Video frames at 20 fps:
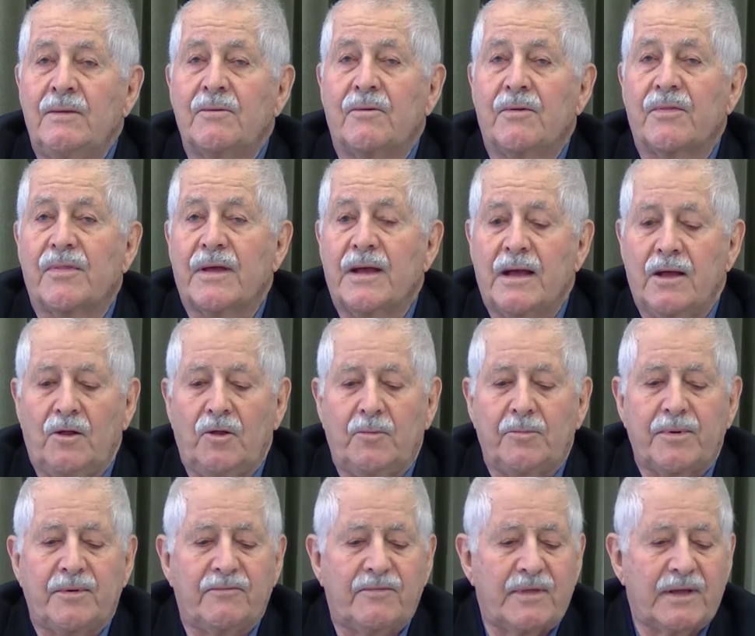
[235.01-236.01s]
with the
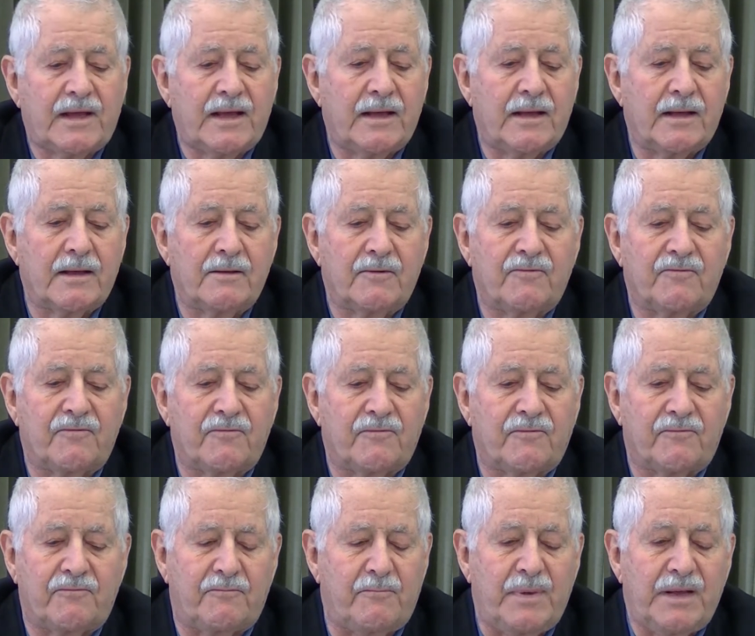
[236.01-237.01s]
help of the King
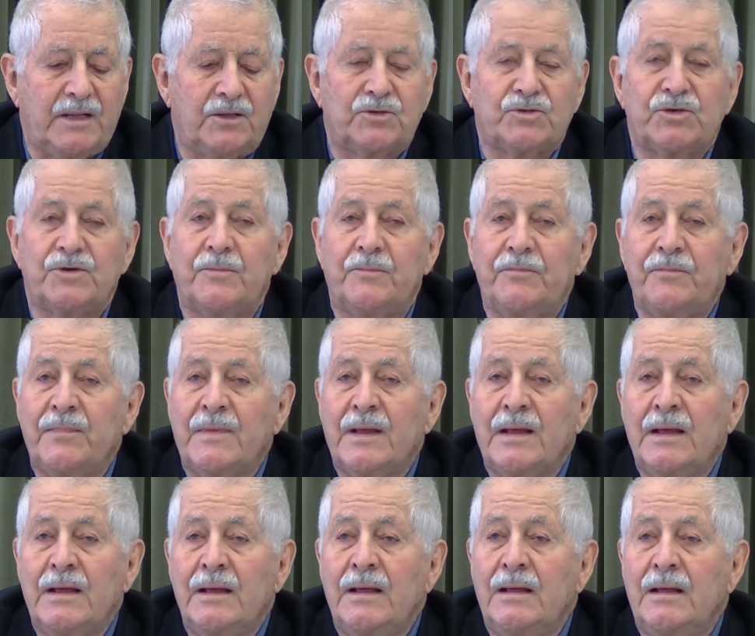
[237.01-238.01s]
of Belgium.
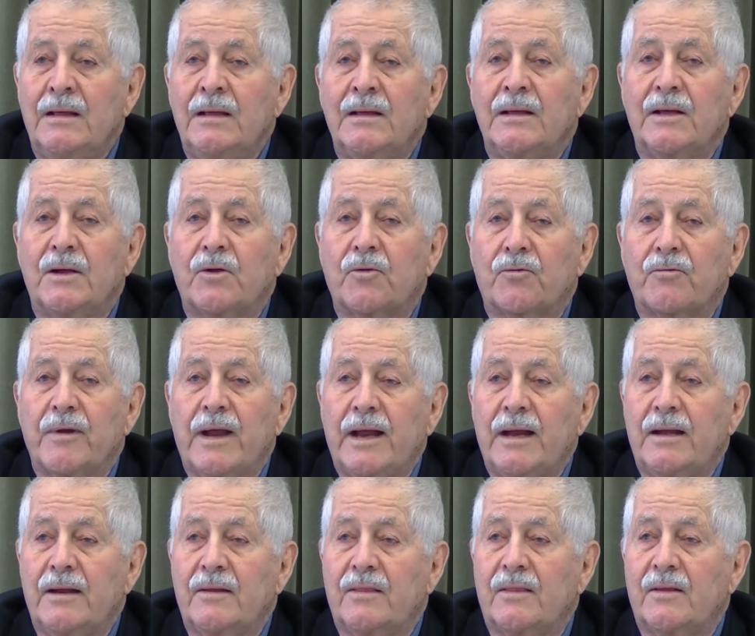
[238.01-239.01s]
He
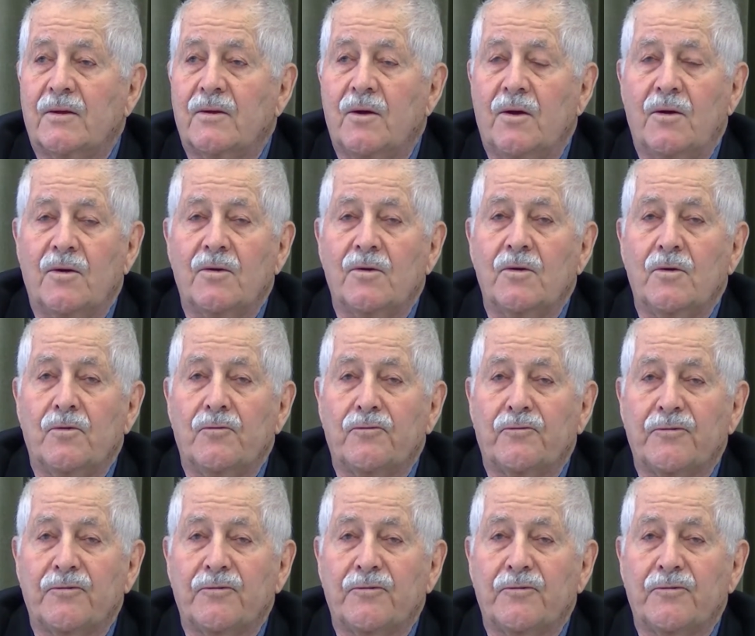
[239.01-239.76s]
created the Congo